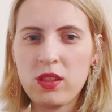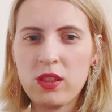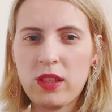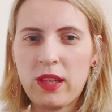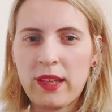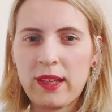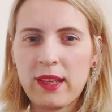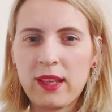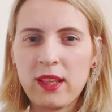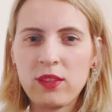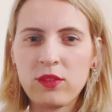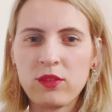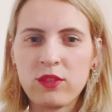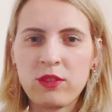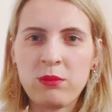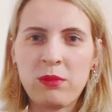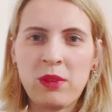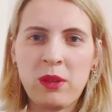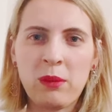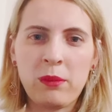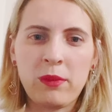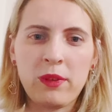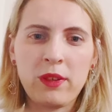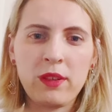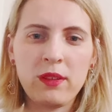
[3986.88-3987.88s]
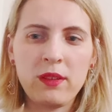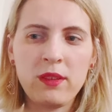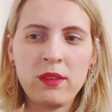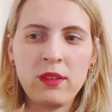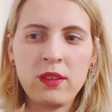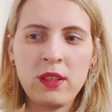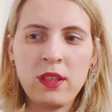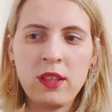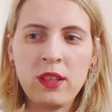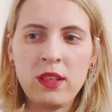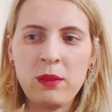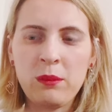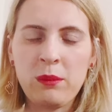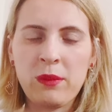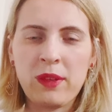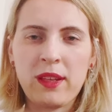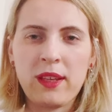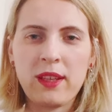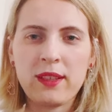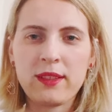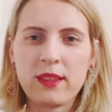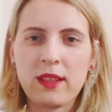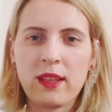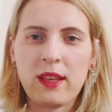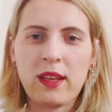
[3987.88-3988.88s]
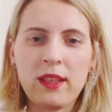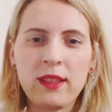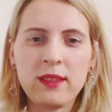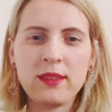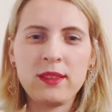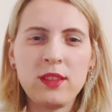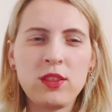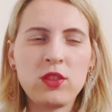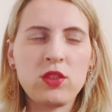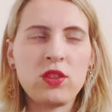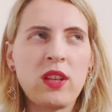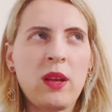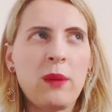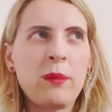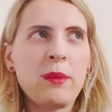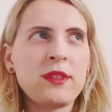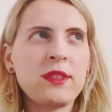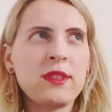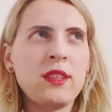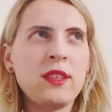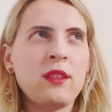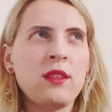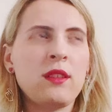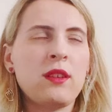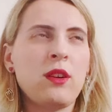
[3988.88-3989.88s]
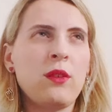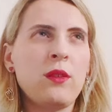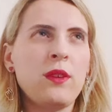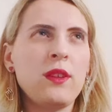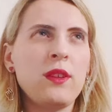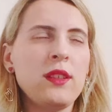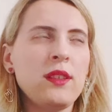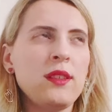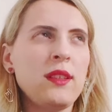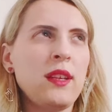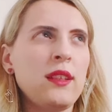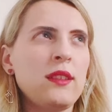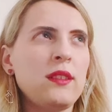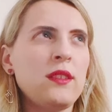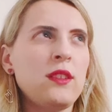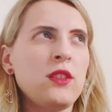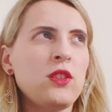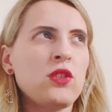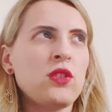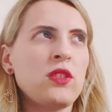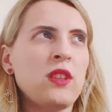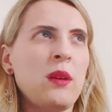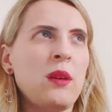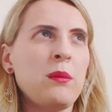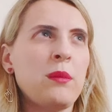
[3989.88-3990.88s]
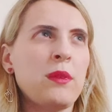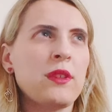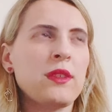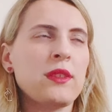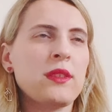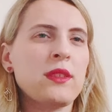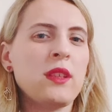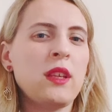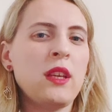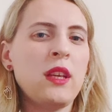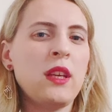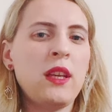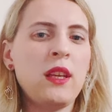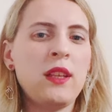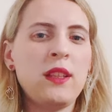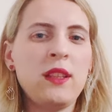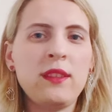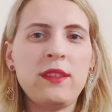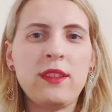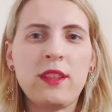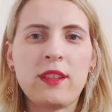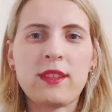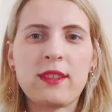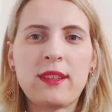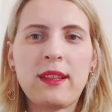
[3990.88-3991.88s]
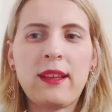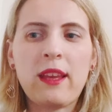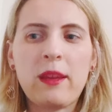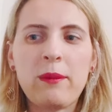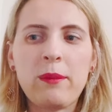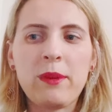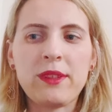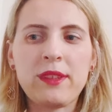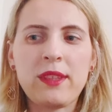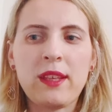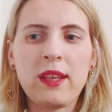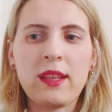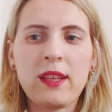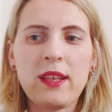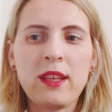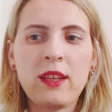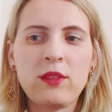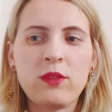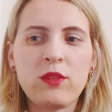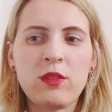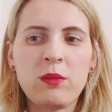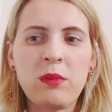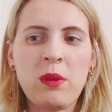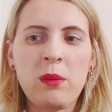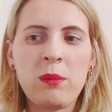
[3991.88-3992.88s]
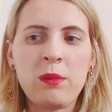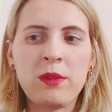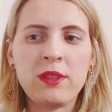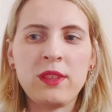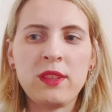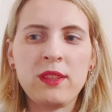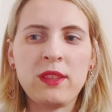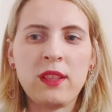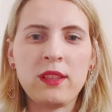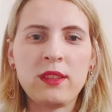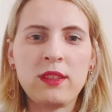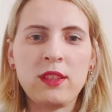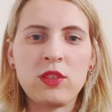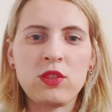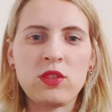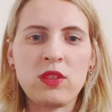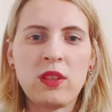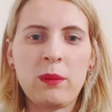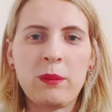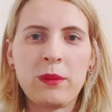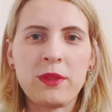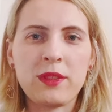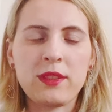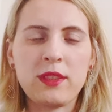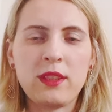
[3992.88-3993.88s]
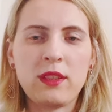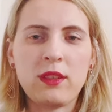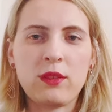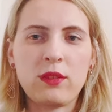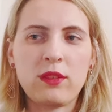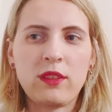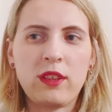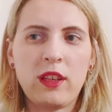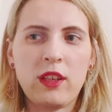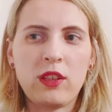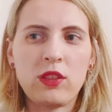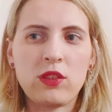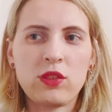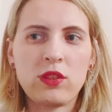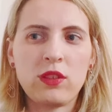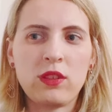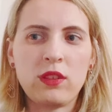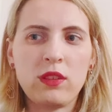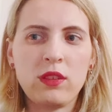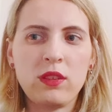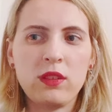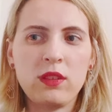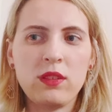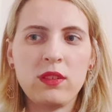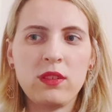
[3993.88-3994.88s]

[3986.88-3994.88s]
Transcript: I can't remember. Because I teach numbers in Korean, I teach numbers in Interslavic, but I can't remember did I teach numbers in Croatian.